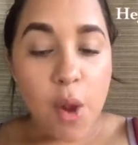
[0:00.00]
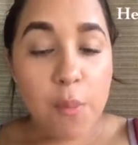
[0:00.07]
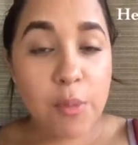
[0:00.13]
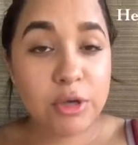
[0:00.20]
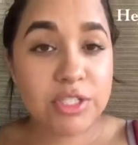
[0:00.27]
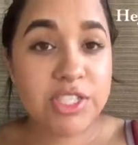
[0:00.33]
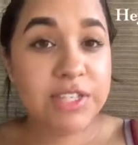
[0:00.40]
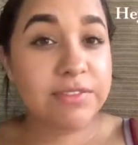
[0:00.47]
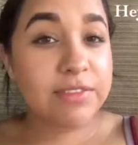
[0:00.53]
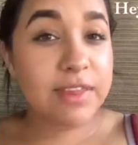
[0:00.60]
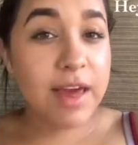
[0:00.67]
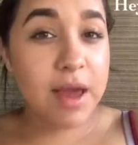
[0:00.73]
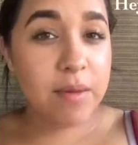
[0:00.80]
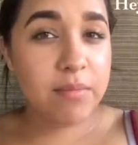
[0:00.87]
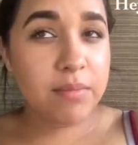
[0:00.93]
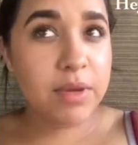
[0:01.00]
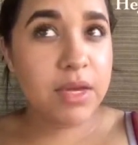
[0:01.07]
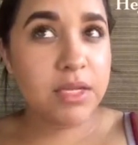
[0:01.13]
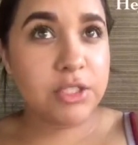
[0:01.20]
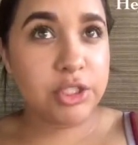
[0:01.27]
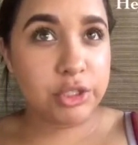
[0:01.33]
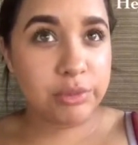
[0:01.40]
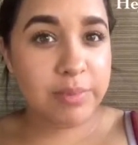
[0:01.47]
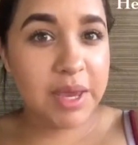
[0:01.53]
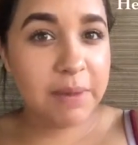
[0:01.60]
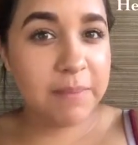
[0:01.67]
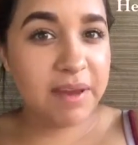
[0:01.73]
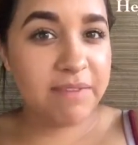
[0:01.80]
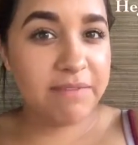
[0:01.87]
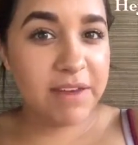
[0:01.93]
most of them do
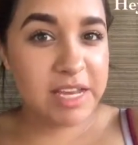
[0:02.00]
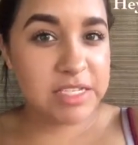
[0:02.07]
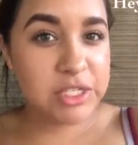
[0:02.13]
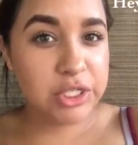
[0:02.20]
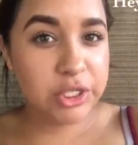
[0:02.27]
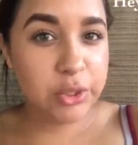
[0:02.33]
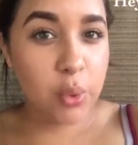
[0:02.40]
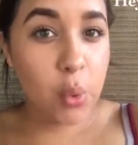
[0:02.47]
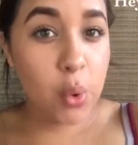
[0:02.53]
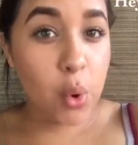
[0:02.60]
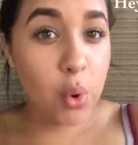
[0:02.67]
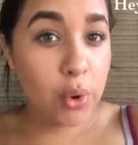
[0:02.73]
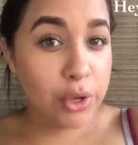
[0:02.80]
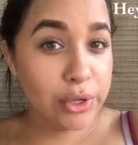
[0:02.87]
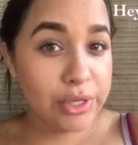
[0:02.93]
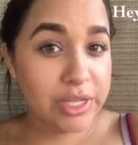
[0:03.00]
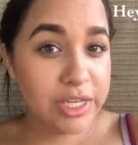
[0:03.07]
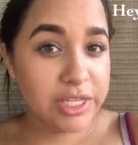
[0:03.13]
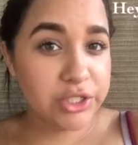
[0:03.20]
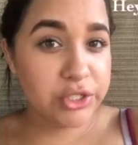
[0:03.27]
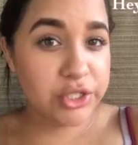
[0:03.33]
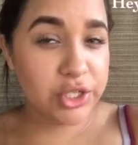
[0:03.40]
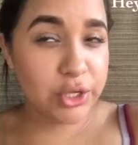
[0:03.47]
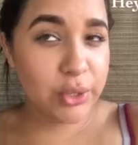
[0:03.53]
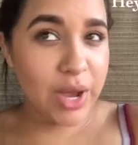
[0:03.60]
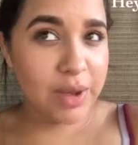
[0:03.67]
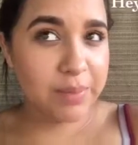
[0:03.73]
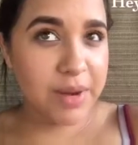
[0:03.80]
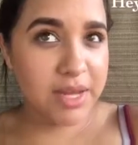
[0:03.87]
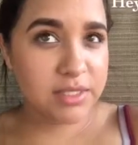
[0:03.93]
make my face look oily, so
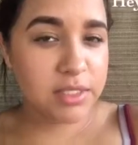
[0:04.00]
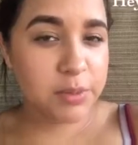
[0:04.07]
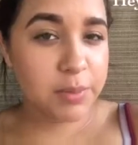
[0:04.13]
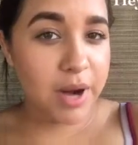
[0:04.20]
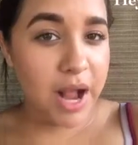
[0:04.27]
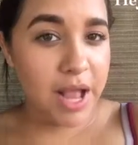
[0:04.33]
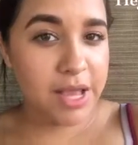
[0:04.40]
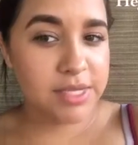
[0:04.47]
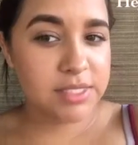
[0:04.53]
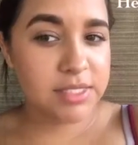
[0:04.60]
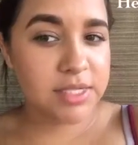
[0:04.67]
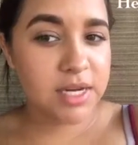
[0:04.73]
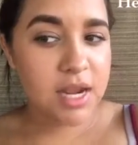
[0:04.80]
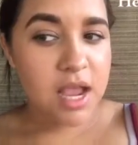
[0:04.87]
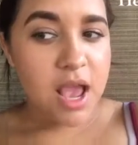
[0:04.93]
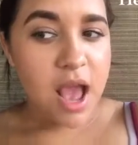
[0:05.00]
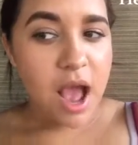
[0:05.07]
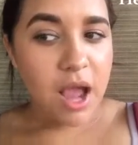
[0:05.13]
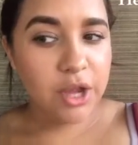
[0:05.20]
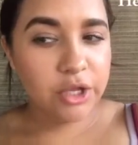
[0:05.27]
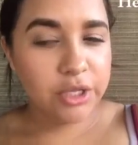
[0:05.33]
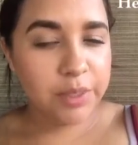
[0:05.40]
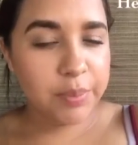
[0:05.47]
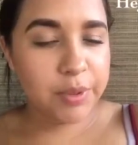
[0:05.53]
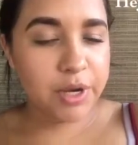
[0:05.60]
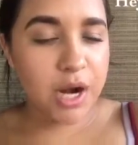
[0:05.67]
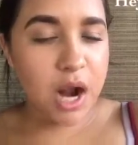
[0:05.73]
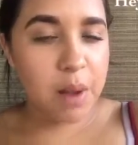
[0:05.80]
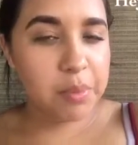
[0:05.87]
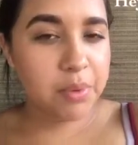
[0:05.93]
I'm not surprised. I only put
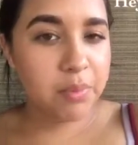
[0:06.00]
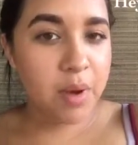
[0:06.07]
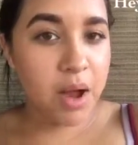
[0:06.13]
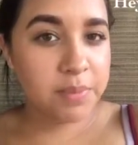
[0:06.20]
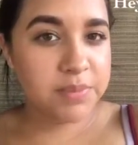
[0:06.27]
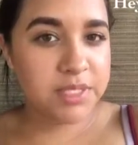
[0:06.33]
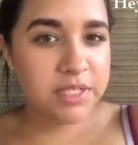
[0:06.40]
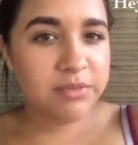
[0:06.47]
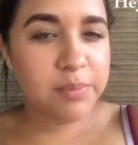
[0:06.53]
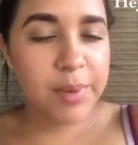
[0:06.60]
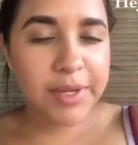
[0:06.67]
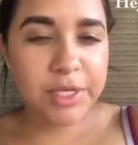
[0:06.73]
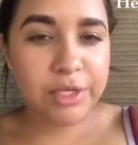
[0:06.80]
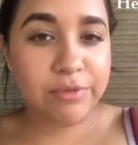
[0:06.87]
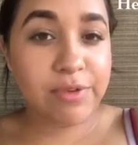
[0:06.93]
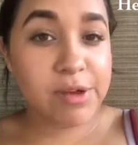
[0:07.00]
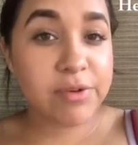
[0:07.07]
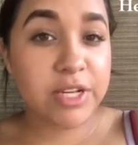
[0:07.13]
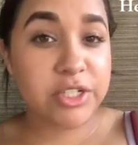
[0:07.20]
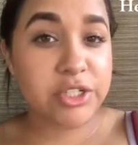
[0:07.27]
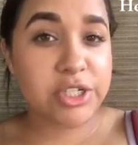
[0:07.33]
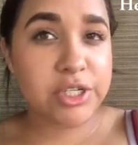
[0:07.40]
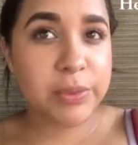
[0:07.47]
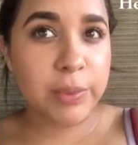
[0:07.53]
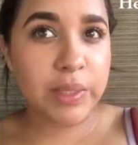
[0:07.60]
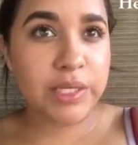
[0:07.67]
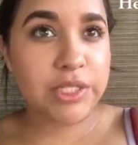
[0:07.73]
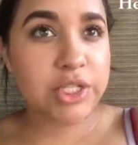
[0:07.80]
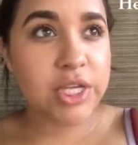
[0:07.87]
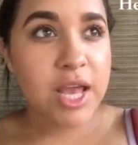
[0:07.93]
a couple pumps of my new foundation,
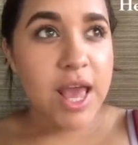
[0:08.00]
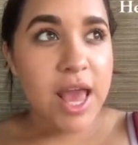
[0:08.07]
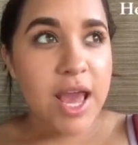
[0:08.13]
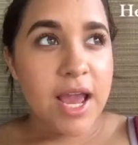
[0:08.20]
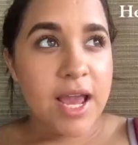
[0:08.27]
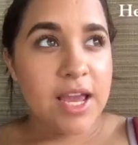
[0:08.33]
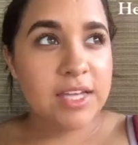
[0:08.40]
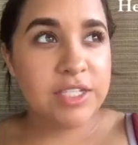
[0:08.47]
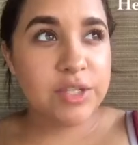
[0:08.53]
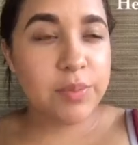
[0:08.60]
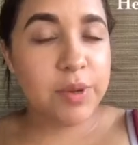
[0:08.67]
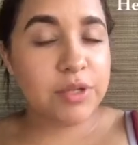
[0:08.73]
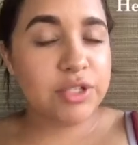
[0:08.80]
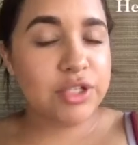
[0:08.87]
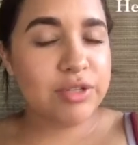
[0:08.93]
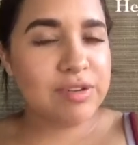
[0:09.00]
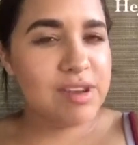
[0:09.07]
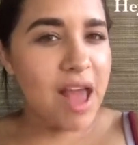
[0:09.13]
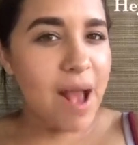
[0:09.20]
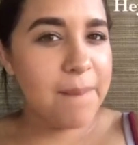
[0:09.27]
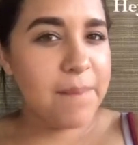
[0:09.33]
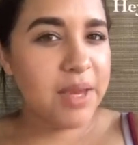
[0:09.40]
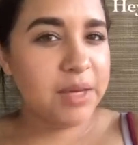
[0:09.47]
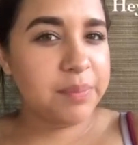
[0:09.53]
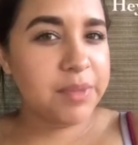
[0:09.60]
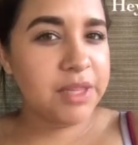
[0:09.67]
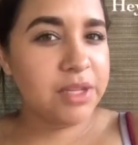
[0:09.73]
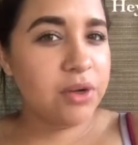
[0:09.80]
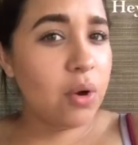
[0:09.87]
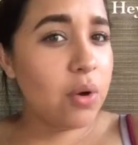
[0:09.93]
which it's supposed to not make
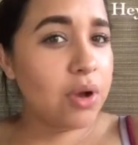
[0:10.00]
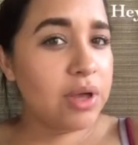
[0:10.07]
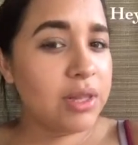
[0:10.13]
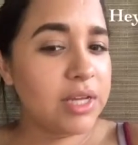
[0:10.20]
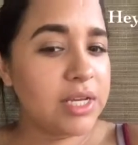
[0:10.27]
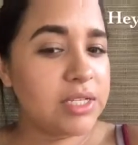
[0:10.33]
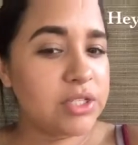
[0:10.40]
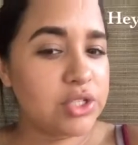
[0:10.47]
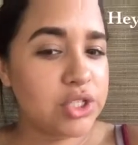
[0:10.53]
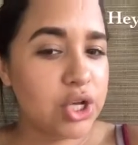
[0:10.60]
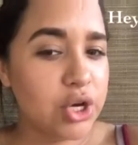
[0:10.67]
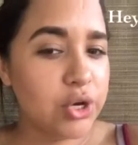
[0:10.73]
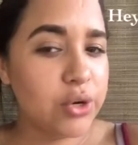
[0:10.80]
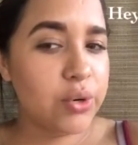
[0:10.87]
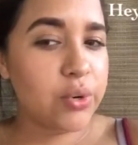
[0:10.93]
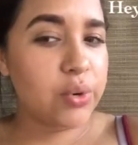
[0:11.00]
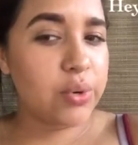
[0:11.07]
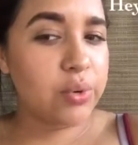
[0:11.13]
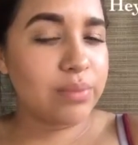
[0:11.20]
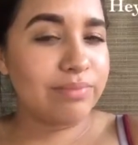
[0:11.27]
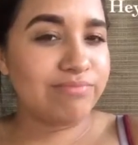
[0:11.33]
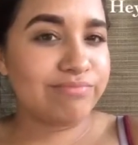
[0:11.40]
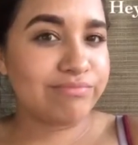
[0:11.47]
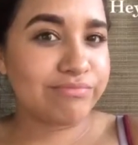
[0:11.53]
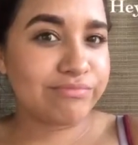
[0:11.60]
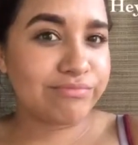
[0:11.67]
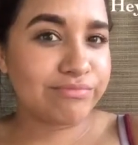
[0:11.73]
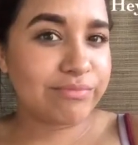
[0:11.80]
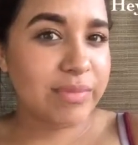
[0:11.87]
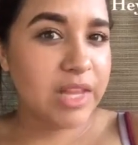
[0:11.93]
me look oily, so
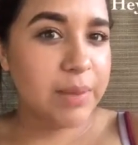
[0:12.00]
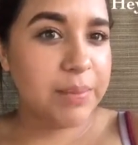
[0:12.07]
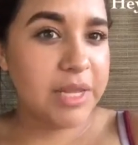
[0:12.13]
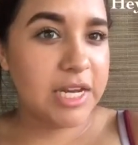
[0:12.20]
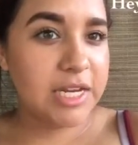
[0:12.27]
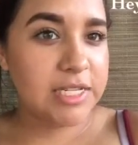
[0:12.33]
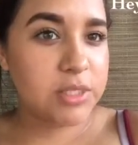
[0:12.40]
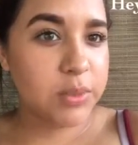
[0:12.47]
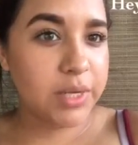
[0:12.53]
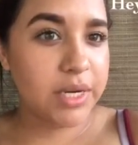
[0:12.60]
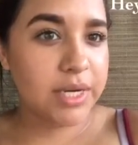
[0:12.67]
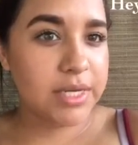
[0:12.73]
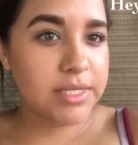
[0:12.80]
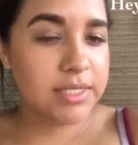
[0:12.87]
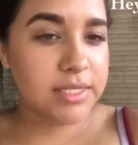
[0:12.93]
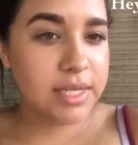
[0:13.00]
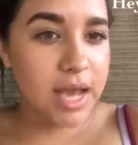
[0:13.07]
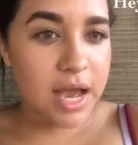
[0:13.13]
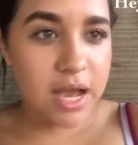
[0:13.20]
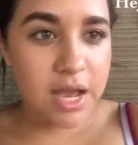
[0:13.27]
I mean, it is what it is.